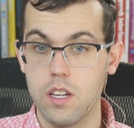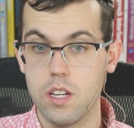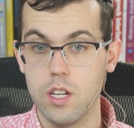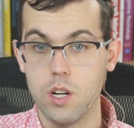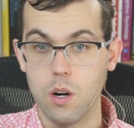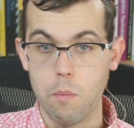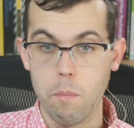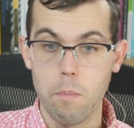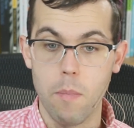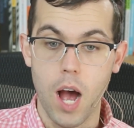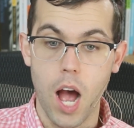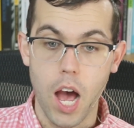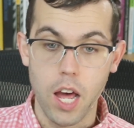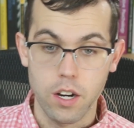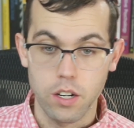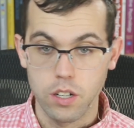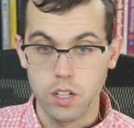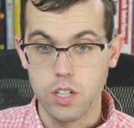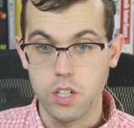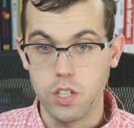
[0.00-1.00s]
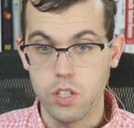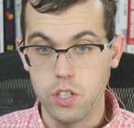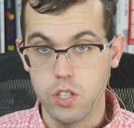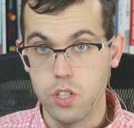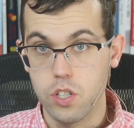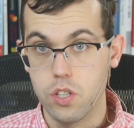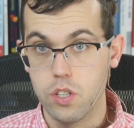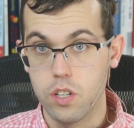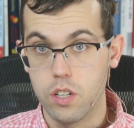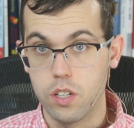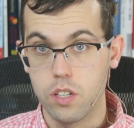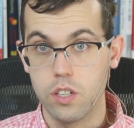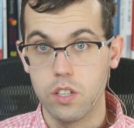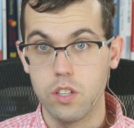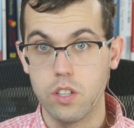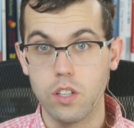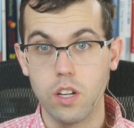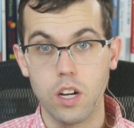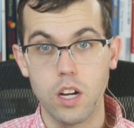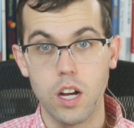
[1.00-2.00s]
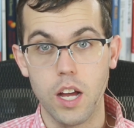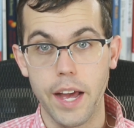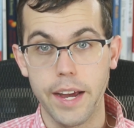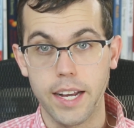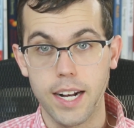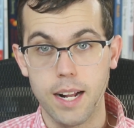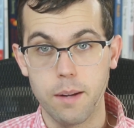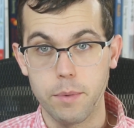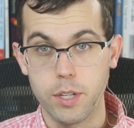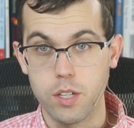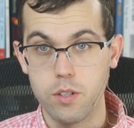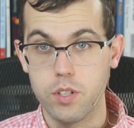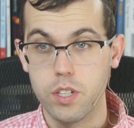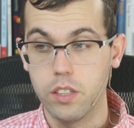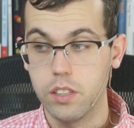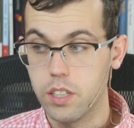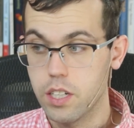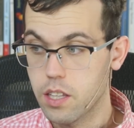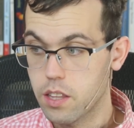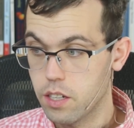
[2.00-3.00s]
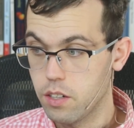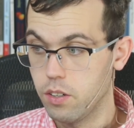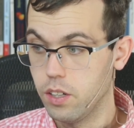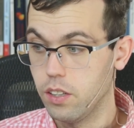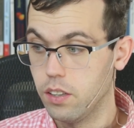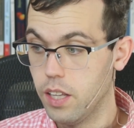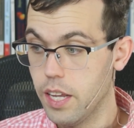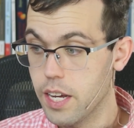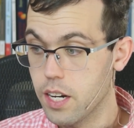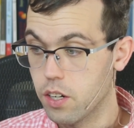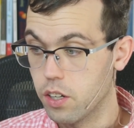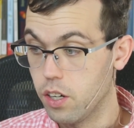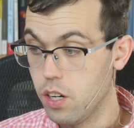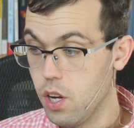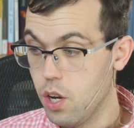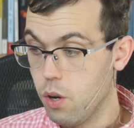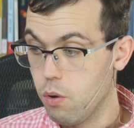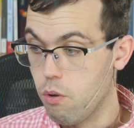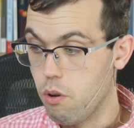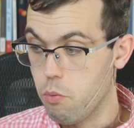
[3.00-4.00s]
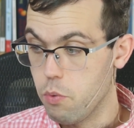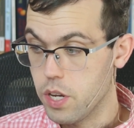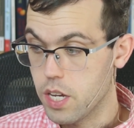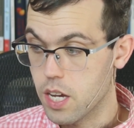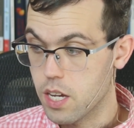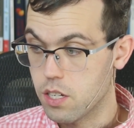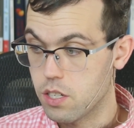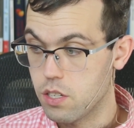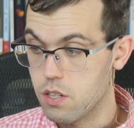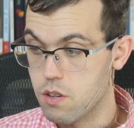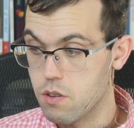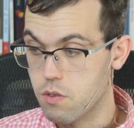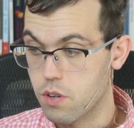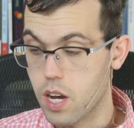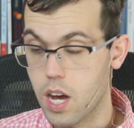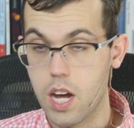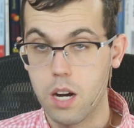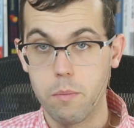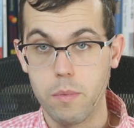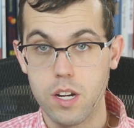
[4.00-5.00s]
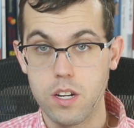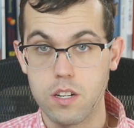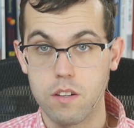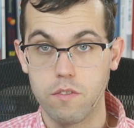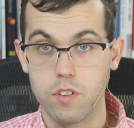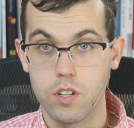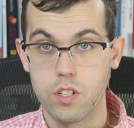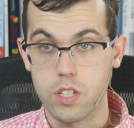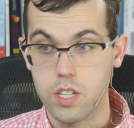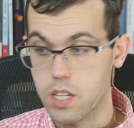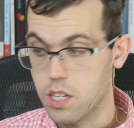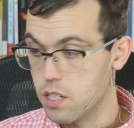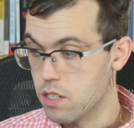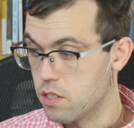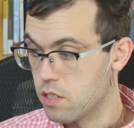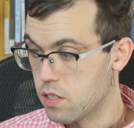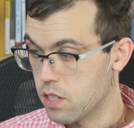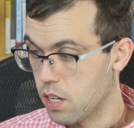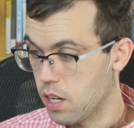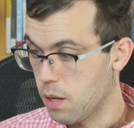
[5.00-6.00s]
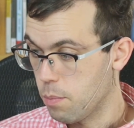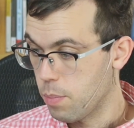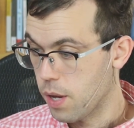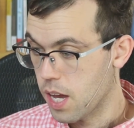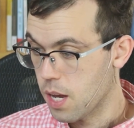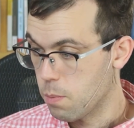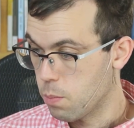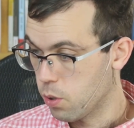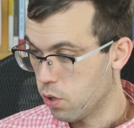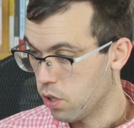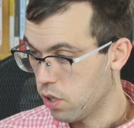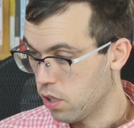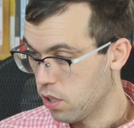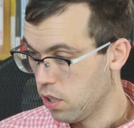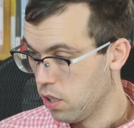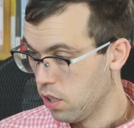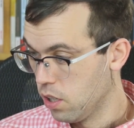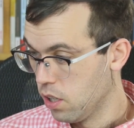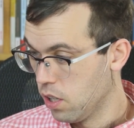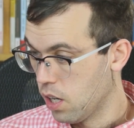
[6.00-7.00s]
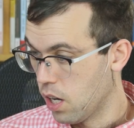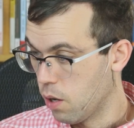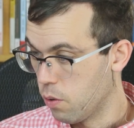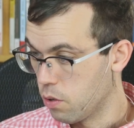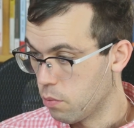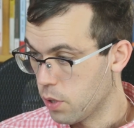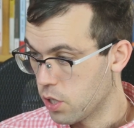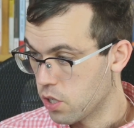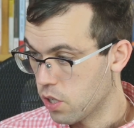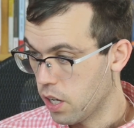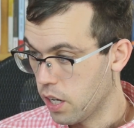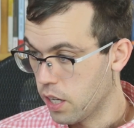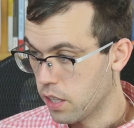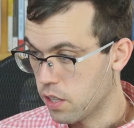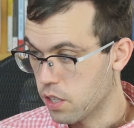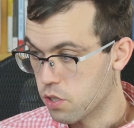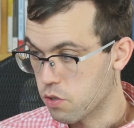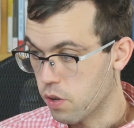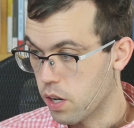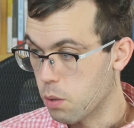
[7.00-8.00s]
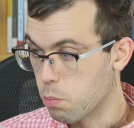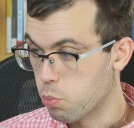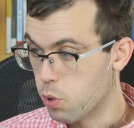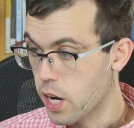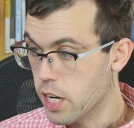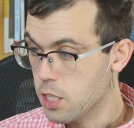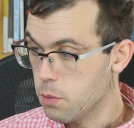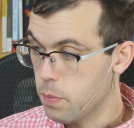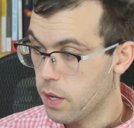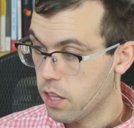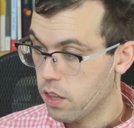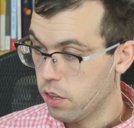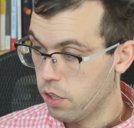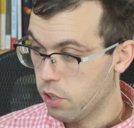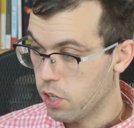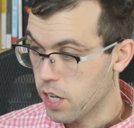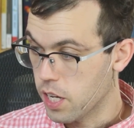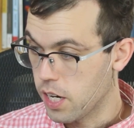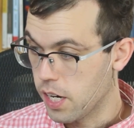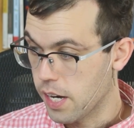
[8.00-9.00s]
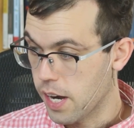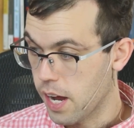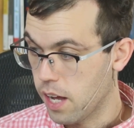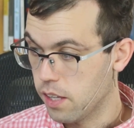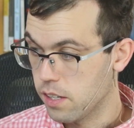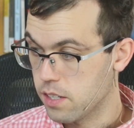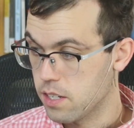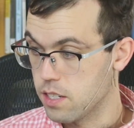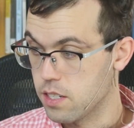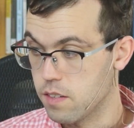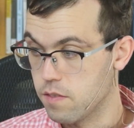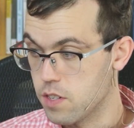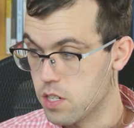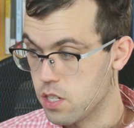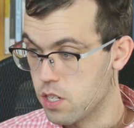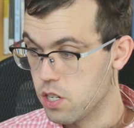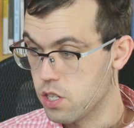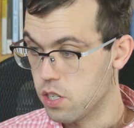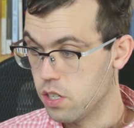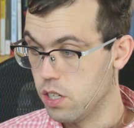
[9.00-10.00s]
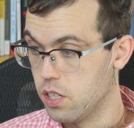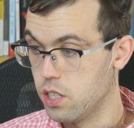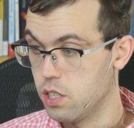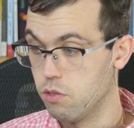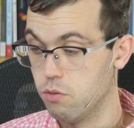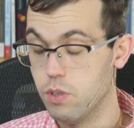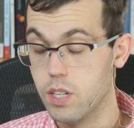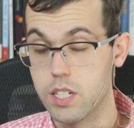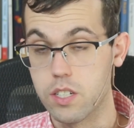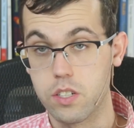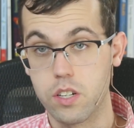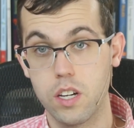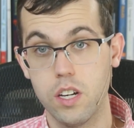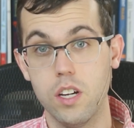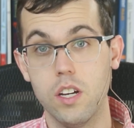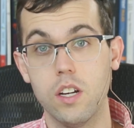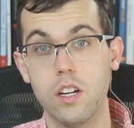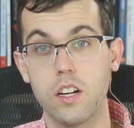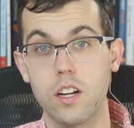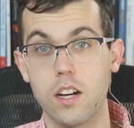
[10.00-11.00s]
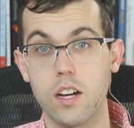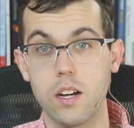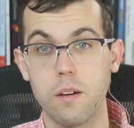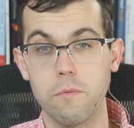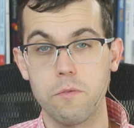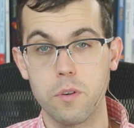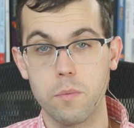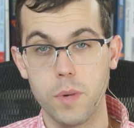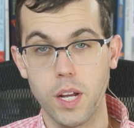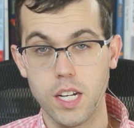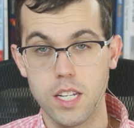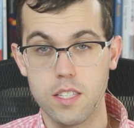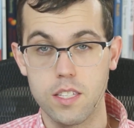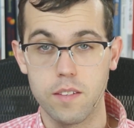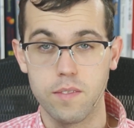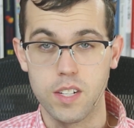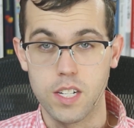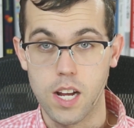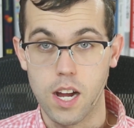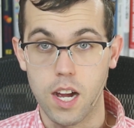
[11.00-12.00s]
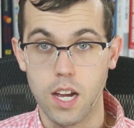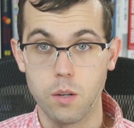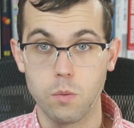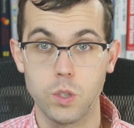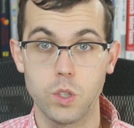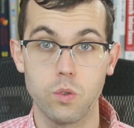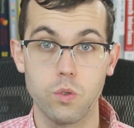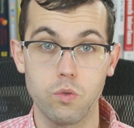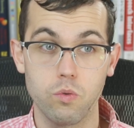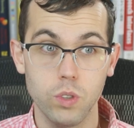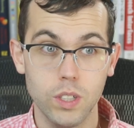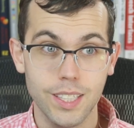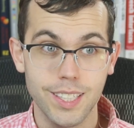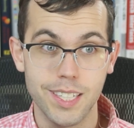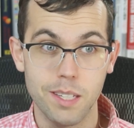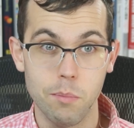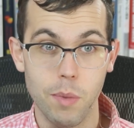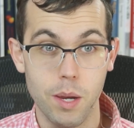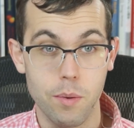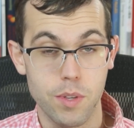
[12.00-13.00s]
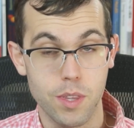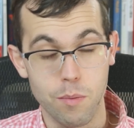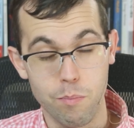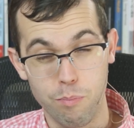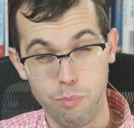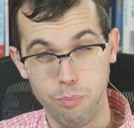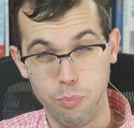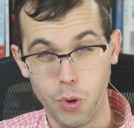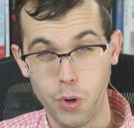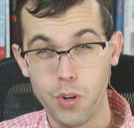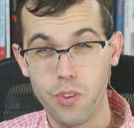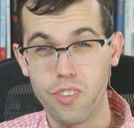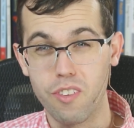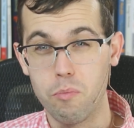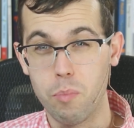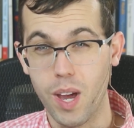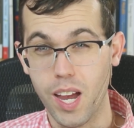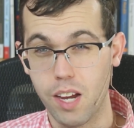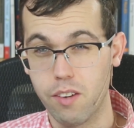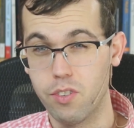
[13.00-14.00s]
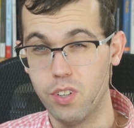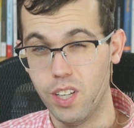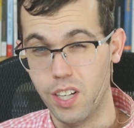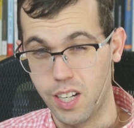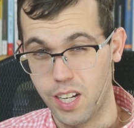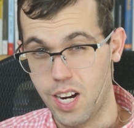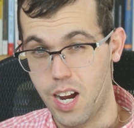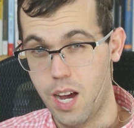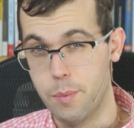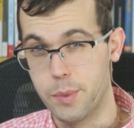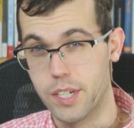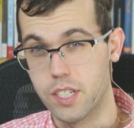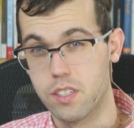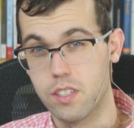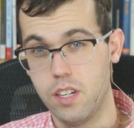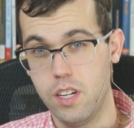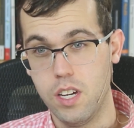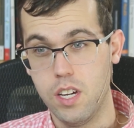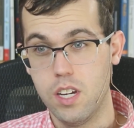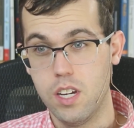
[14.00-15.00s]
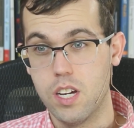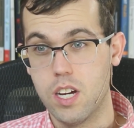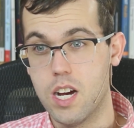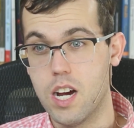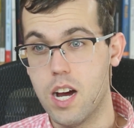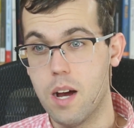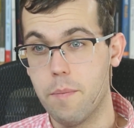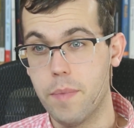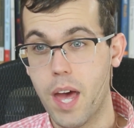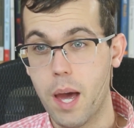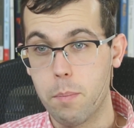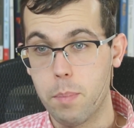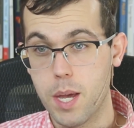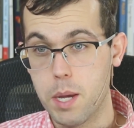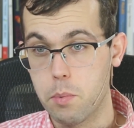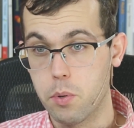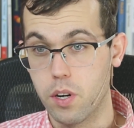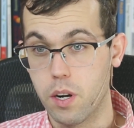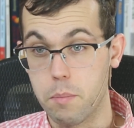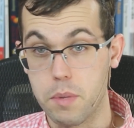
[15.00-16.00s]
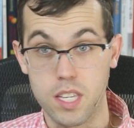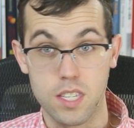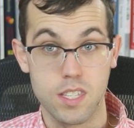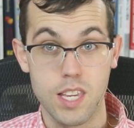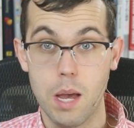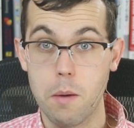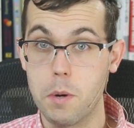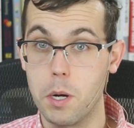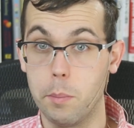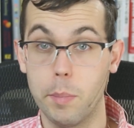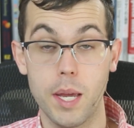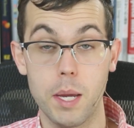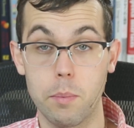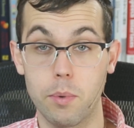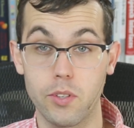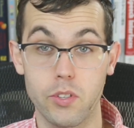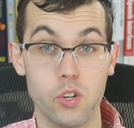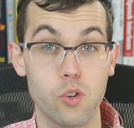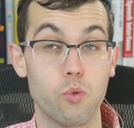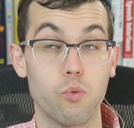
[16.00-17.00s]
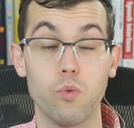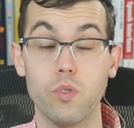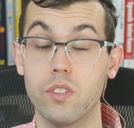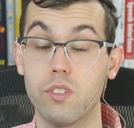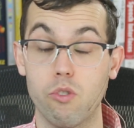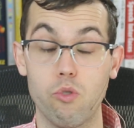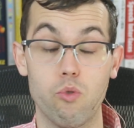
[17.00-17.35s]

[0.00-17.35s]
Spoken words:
modern economic utility theory later when we get to Kahneman Tversky's paper. I want to make sure I get this right. Prospect Theory and Analysis of Decision Under Risk from 1979, which was really maybe the birth of behavioral economics. That paper, it's a seminal paper. It's a